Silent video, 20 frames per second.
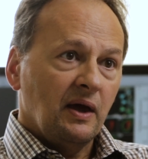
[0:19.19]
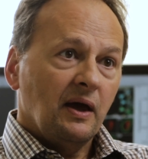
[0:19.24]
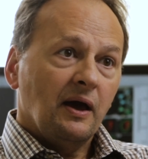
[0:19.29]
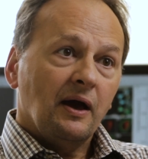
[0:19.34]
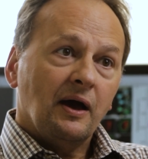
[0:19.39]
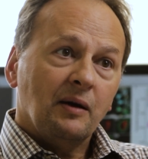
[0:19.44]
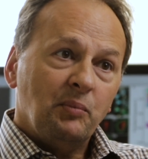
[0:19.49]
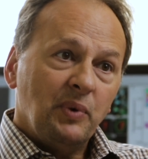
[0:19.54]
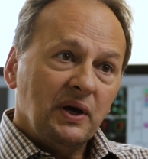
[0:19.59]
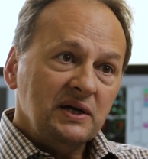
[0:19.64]

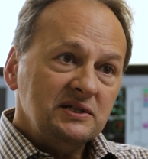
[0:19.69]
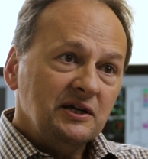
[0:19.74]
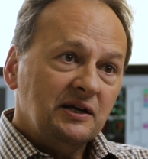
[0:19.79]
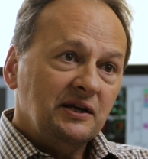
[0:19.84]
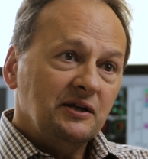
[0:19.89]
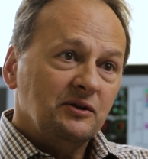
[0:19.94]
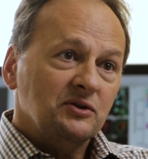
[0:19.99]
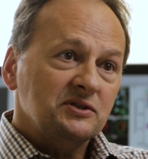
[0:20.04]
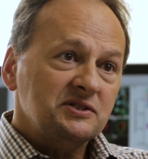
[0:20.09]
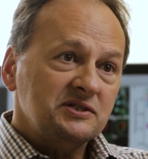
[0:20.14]
are
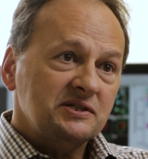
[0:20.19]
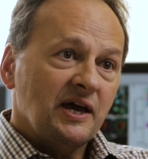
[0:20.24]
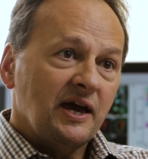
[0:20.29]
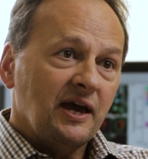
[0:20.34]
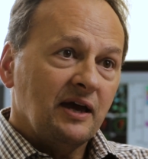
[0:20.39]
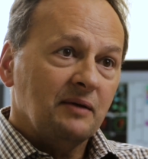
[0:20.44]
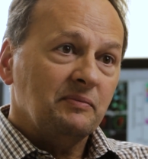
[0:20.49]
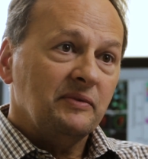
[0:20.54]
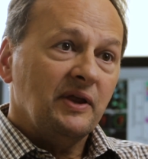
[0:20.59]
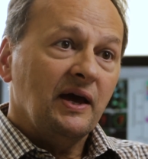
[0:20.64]
basically the
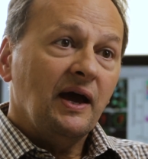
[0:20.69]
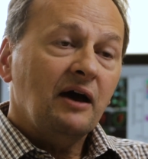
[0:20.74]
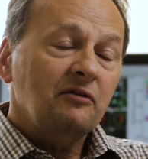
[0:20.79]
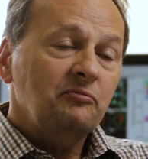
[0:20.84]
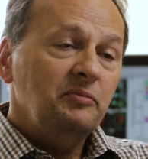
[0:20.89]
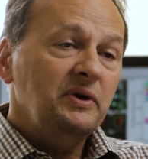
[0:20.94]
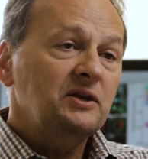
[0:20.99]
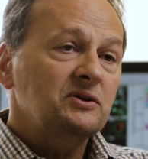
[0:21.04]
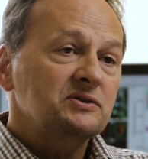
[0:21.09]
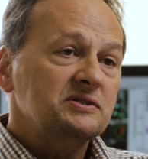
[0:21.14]
same. They have
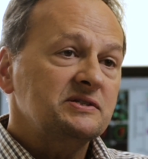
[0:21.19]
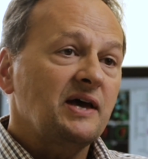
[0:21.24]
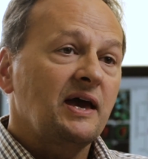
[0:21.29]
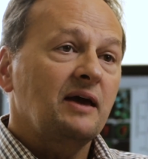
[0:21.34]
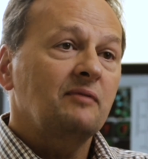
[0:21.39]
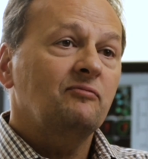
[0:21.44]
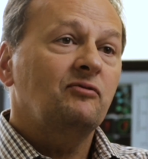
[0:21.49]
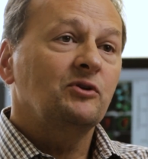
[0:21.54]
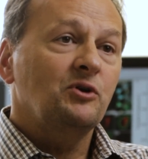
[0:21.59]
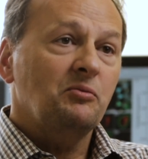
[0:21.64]
been the
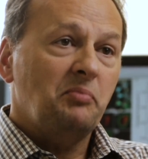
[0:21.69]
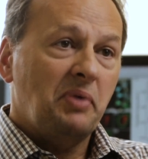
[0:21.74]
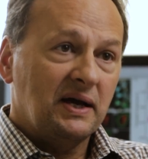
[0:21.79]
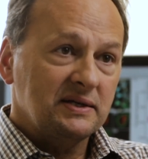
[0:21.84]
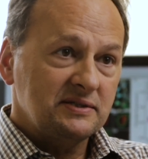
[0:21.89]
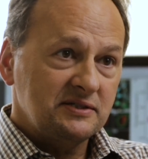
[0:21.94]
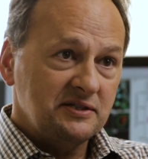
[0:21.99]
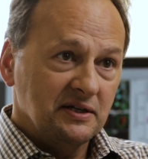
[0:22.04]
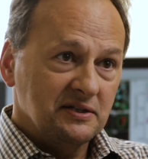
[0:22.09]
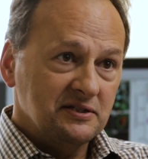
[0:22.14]
same for the
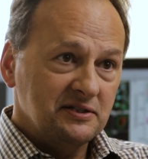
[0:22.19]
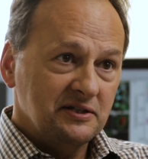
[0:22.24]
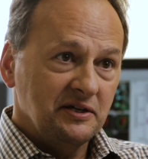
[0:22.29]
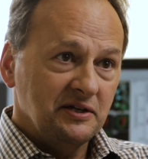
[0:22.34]
past 60